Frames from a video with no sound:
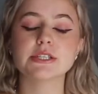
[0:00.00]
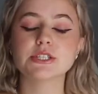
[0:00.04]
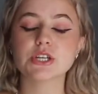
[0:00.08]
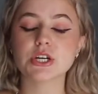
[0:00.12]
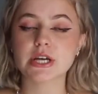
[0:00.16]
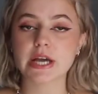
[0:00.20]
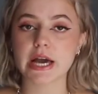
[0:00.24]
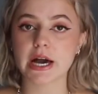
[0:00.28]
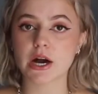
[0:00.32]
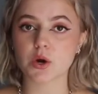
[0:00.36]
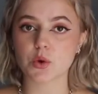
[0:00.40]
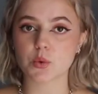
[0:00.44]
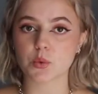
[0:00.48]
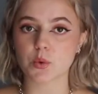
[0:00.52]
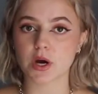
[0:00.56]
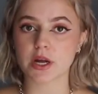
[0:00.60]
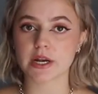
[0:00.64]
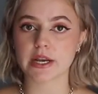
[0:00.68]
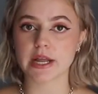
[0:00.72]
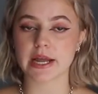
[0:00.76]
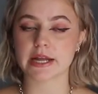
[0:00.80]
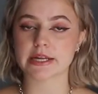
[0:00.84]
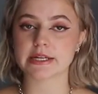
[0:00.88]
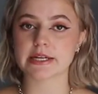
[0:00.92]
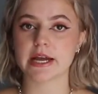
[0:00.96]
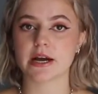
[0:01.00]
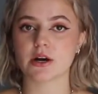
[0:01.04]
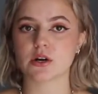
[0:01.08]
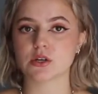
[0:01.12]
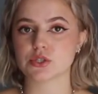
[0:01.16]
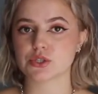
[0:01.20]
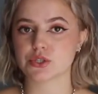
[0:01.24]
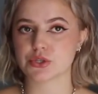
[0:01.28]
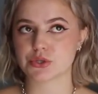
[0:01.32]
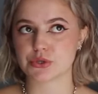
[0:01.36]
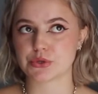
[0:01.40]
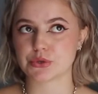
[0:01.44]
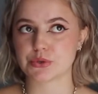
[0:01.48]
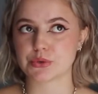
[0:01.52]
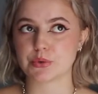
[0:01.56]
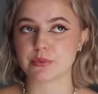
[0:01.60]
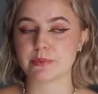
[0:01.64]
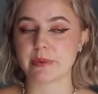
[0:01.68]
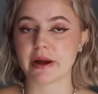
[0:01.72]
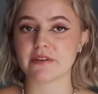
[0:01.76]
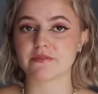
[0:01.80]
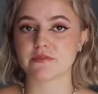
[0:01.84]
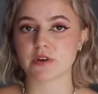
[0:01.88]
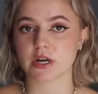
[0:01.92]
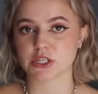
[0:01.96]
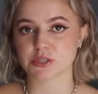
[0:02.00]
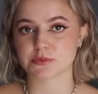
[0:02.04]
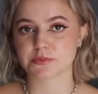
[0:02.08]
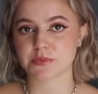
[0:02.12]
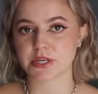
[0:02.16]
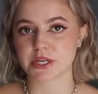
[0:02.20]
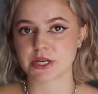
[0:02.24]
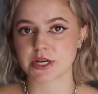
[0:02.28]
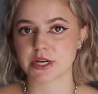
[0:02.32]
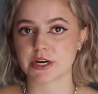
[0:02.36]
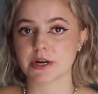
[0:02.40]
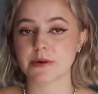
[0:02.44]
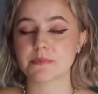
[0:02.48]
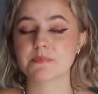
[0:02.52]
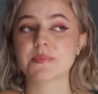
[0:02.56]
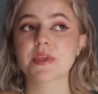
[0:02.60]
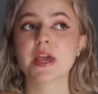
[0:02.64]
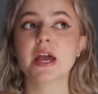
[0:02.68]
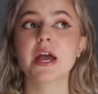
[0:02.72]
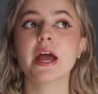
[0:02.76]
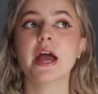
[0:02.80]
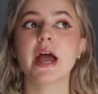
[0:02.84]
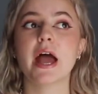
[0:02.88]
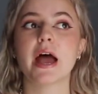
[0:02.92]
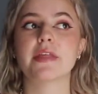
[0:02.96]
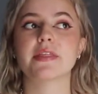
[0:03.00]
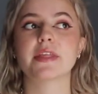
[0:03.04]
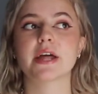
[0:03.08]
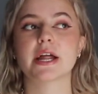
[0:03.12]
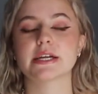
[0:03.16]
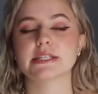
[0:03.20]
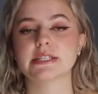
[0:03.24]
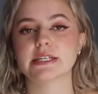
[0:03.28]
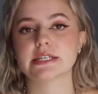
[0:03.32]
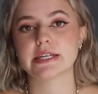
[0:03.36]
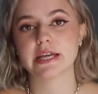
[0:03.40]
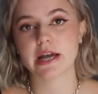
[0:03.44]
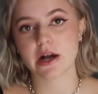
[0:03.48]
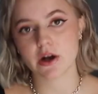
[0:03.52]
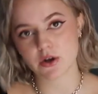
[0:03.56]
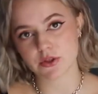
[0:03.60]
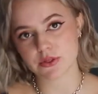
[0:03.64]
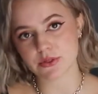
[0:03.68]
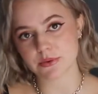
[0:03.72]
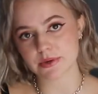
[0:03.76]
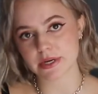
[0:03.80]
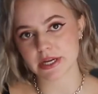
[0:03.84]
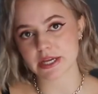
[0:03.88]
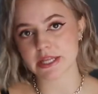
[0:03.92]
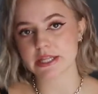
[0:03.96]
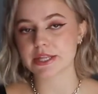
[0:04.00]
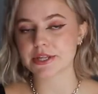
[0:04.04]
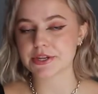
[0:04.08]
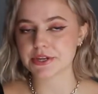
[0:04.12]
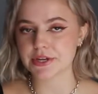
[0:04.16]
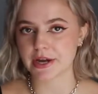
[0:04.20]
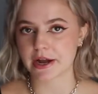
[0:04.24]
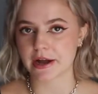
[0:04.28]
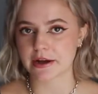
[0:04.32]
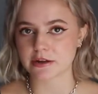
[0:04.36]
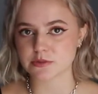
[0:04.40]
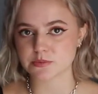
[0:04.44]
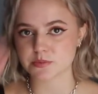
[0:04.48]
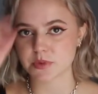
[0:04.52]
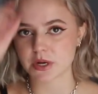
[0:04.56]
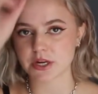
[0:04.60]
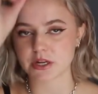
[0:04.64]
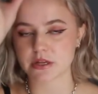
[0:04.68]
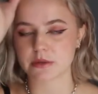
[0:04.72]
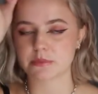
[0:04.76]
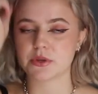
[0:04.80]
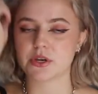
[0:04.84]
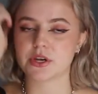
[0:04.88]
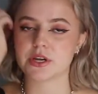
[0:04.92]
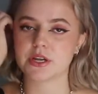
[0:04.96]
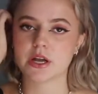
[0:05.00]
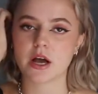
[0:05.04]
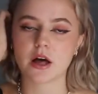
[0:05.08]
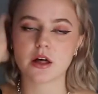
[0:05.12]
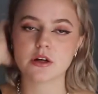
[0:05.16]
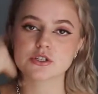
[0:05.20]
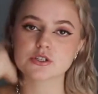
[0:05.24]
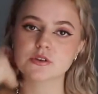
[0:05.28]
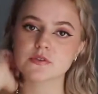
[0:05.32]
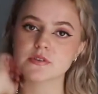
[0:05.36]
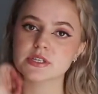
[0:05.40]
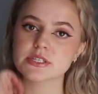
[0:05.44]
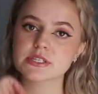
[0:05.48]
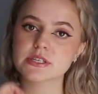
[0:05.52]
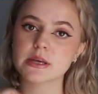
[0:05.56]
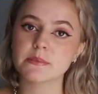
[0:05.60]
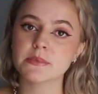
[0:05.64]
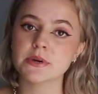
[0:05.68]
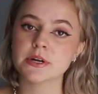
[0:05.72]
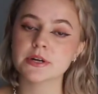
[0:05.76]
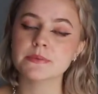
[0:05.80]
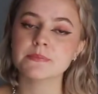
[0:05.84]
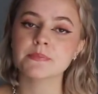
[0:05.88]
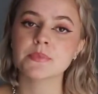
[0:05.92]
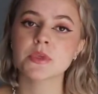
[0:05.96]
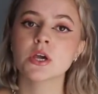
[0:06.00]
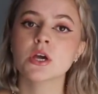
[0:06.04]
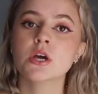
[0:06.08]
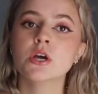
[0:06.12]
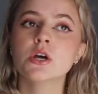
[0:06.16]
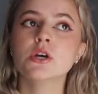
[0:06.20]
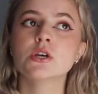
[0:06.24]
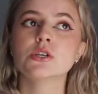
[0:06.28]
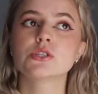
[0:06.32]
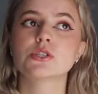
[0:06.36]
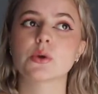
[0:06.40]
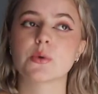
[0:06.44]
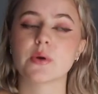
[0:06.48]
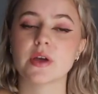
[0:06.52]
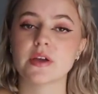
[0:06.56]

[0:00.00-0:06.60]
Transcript: took Calc 1 and Calc 2 my freshman year, and then I did Calc 3 and linear algebra at a community college over the summer. So